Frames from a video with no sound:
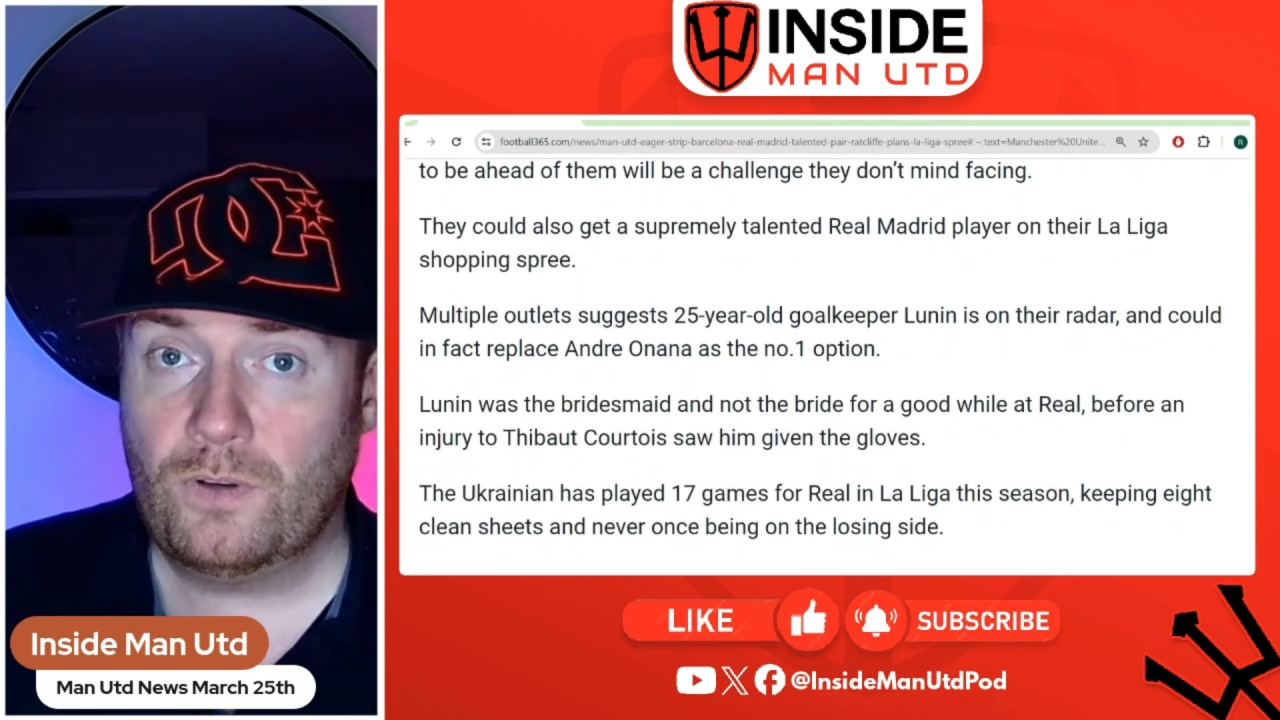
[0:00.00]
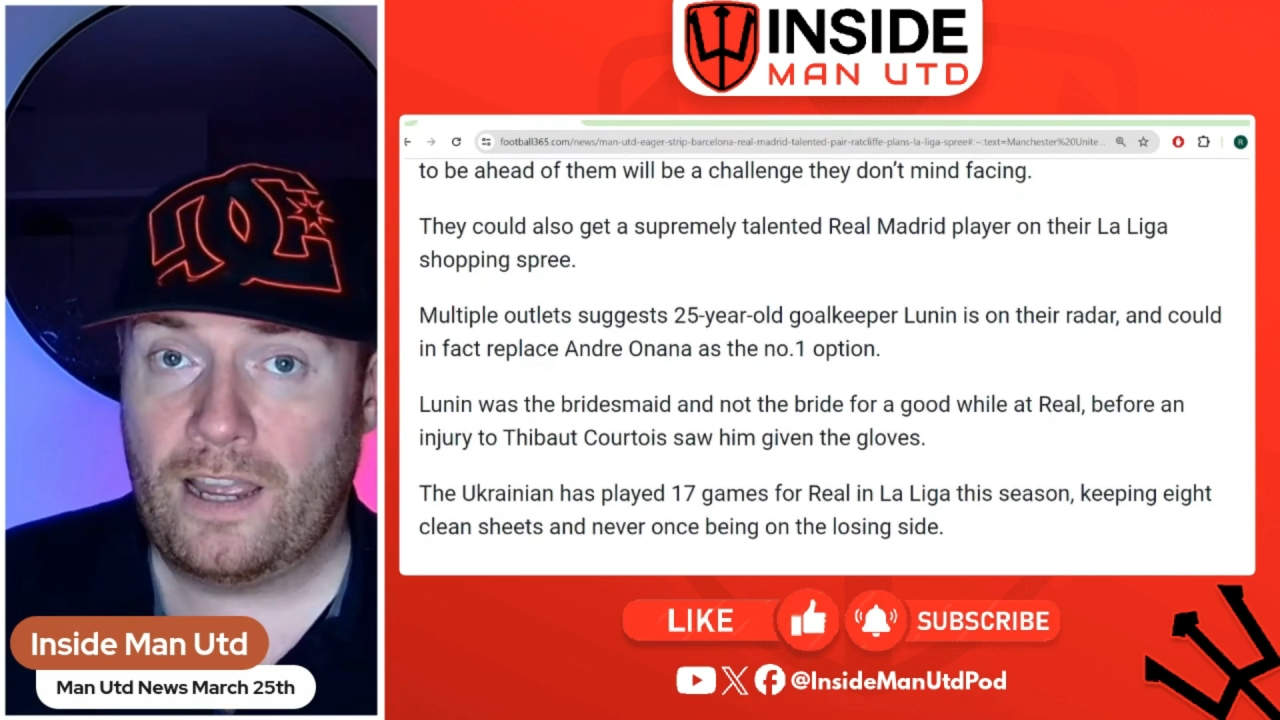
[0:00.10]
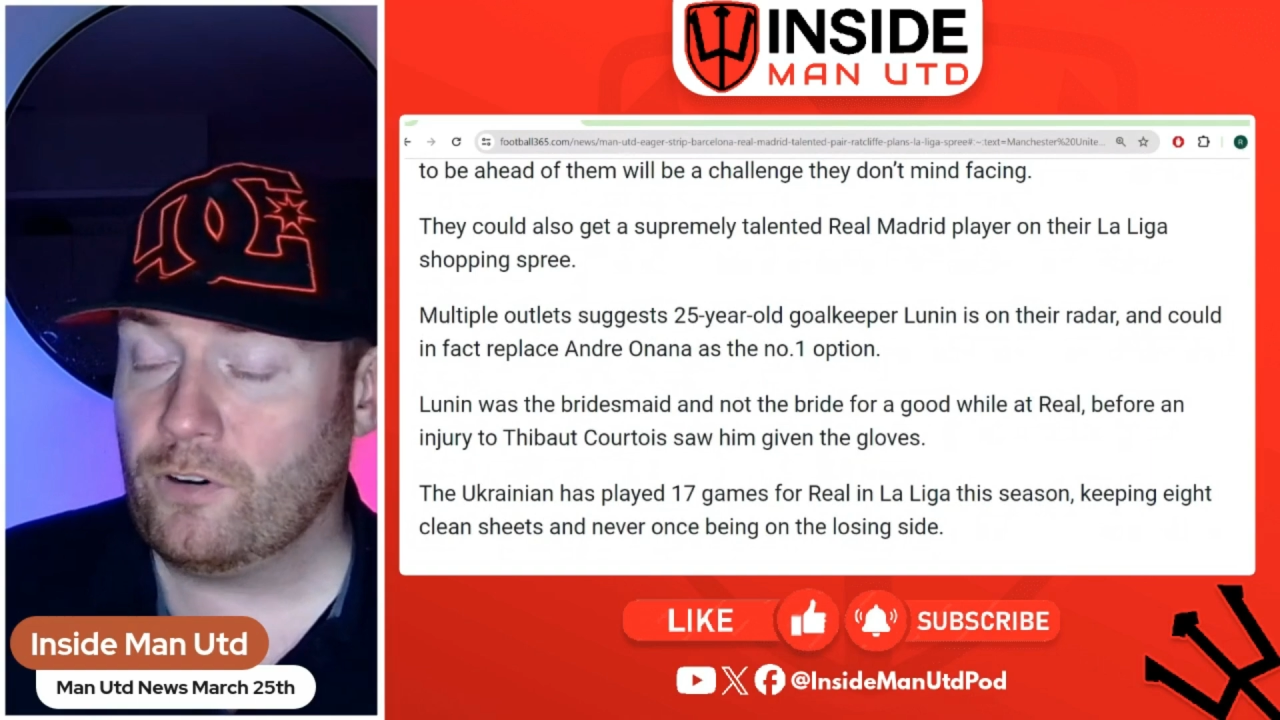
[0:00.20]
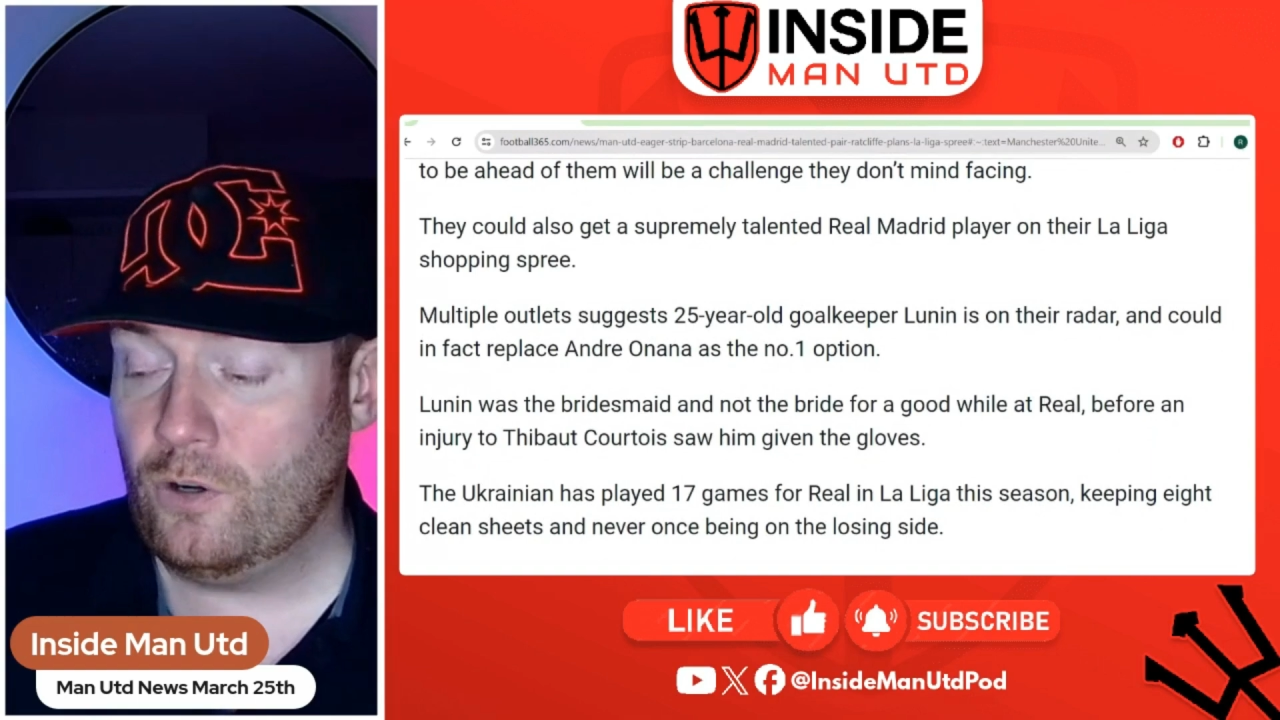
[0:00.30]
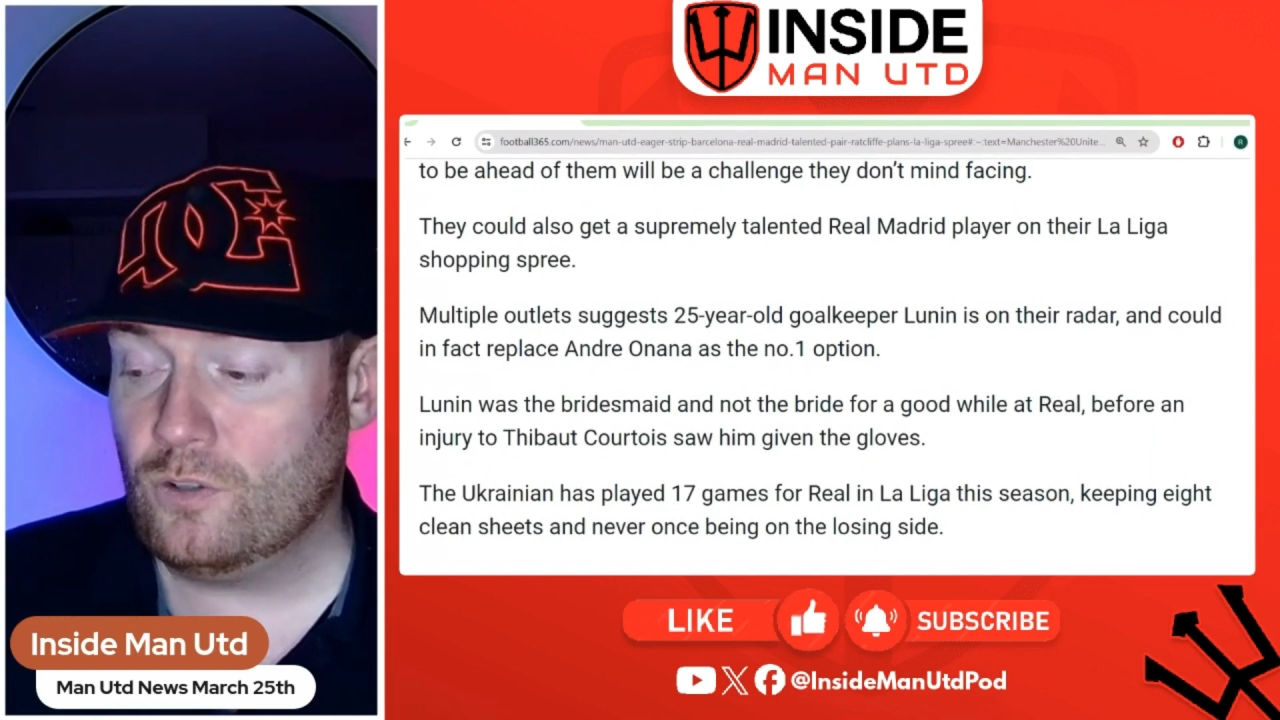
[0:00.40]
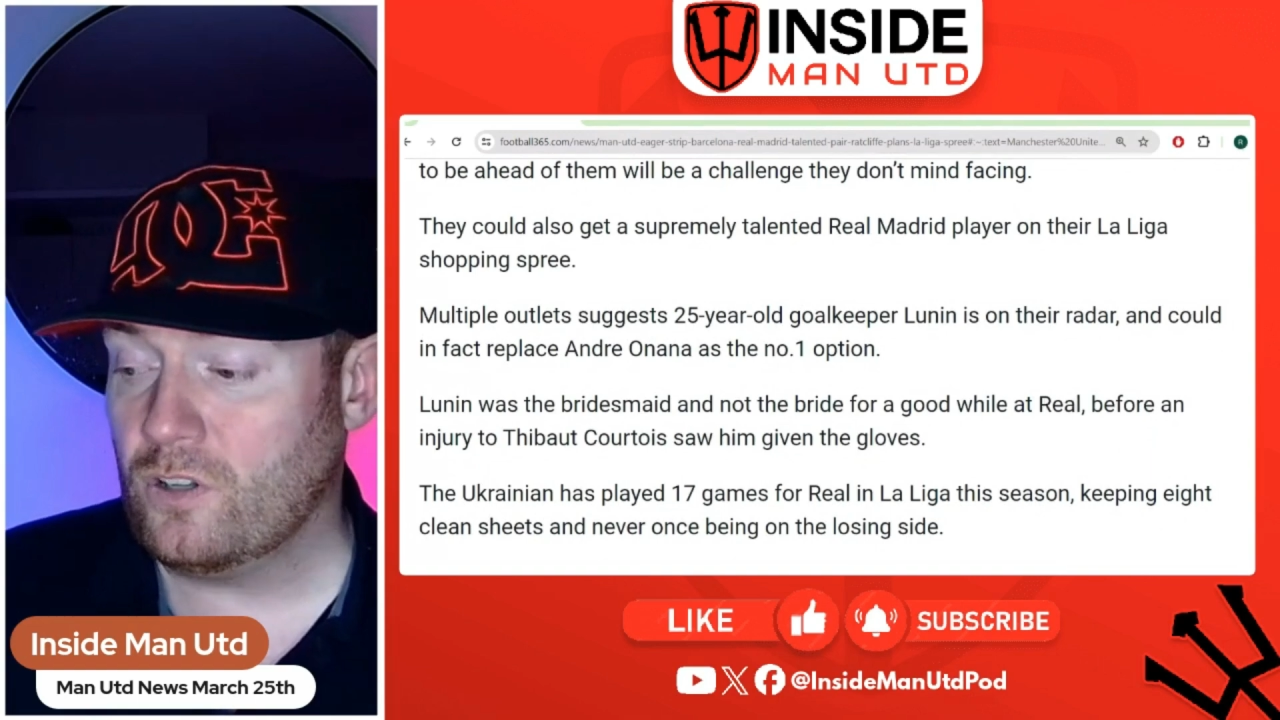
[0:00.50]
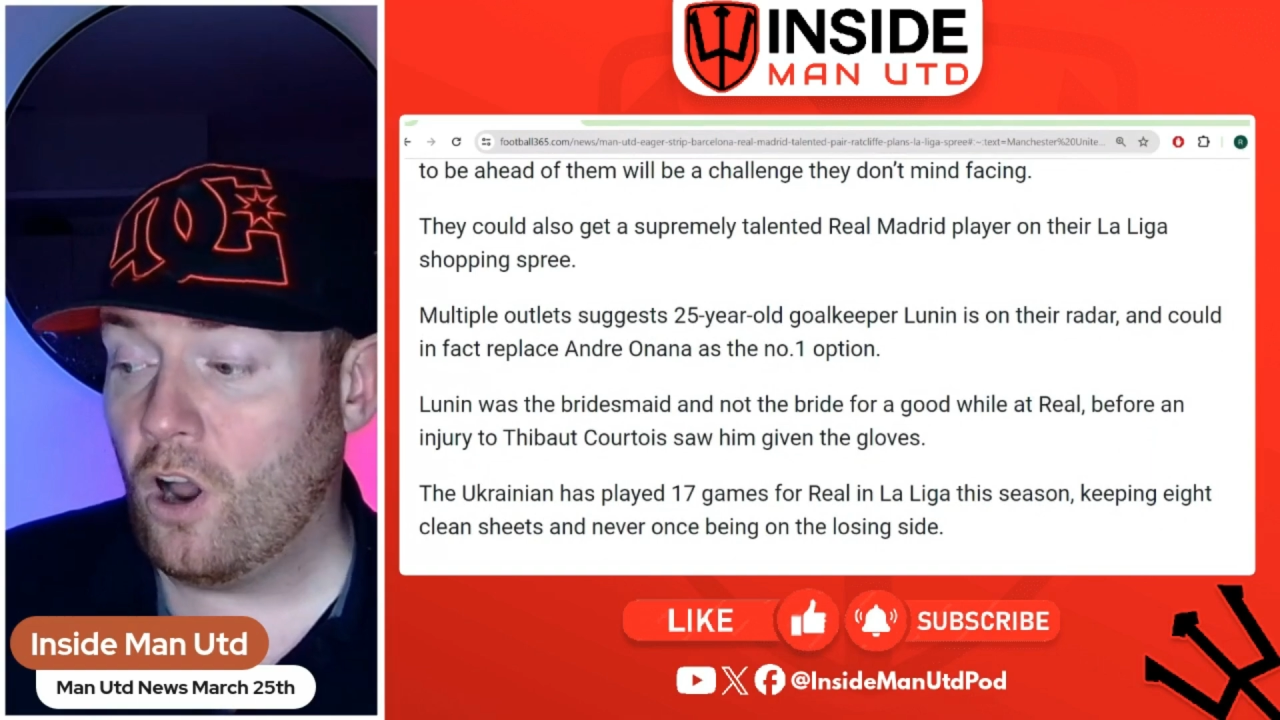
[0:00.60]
Leverkusen.